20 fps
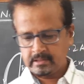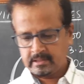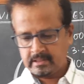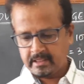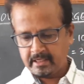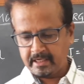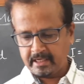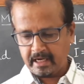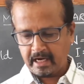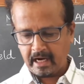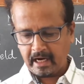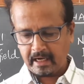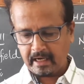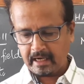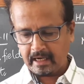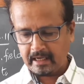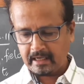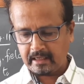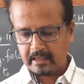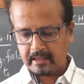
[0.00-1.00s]
A
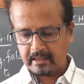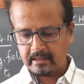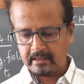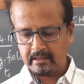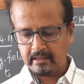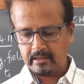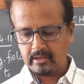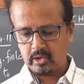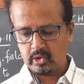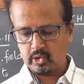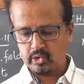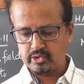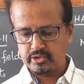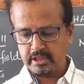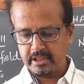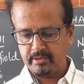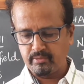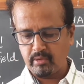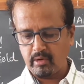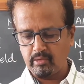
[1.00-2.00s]
100-ton
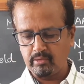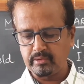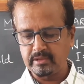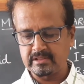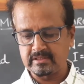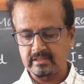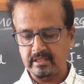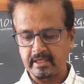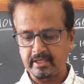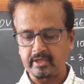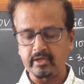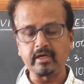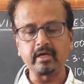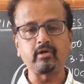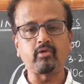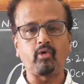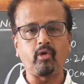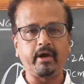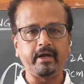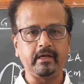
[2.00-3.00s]
closely wound circular
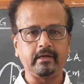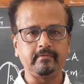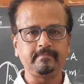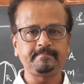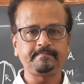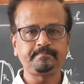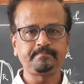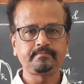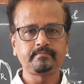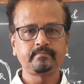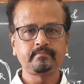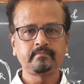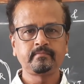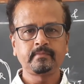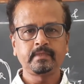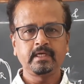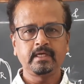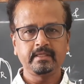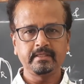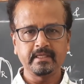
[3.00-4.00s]
coil.
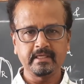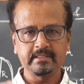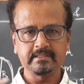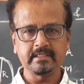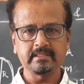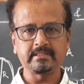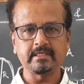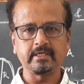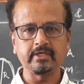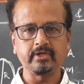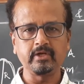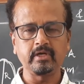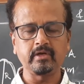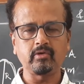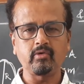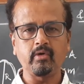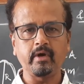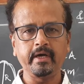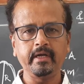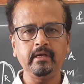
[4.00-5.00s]
There is a circular
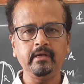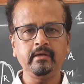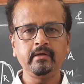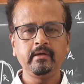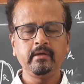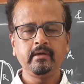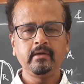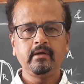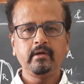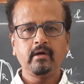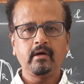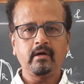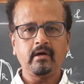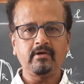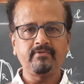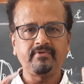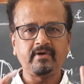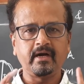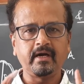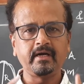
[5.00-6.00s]
coil
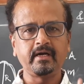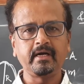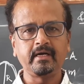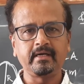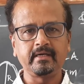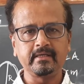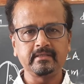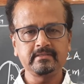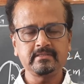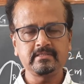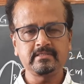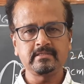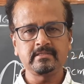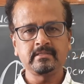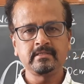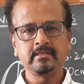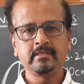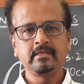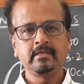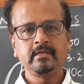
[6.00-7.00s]
of 100
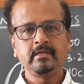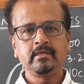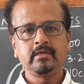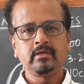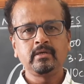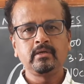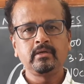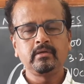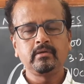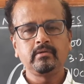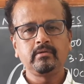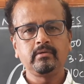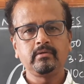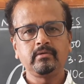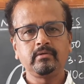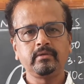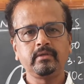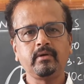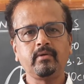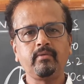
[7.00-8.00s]
tons.
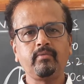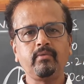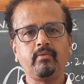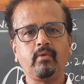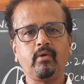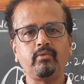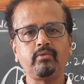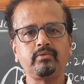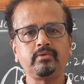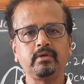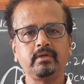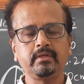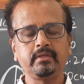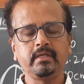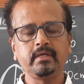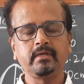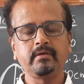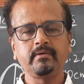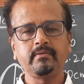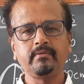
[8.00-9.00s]

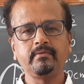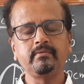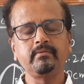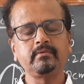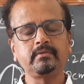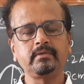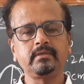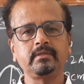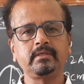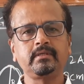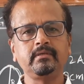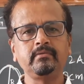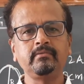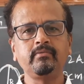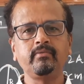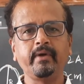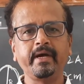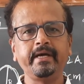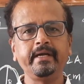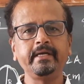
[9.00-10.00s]
The
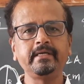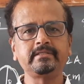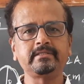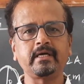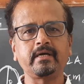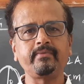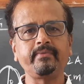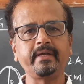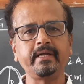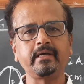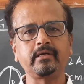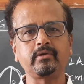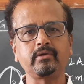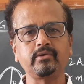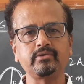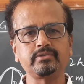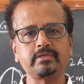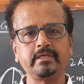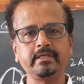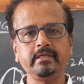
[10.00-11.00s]
windings are very
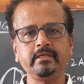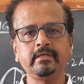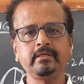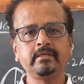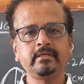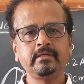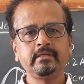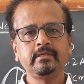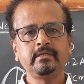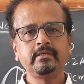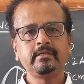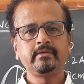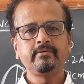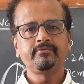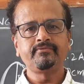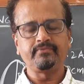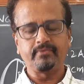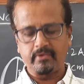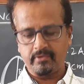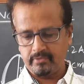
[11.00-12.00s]
closely
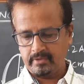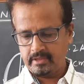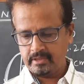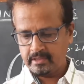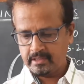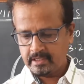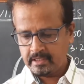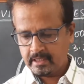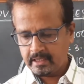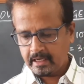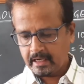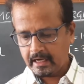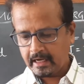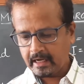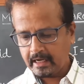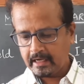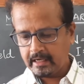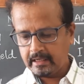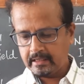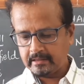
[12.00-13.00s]
wound,
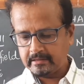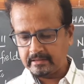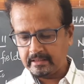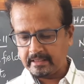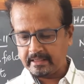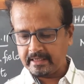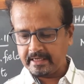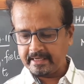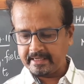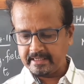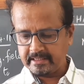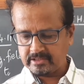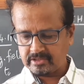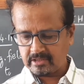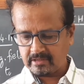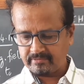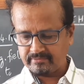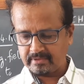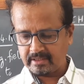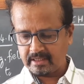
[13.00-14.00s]
and the radius
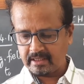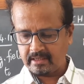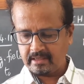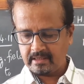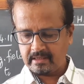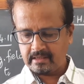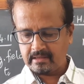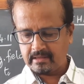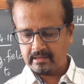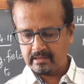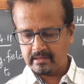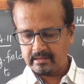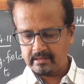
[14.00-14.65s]
of the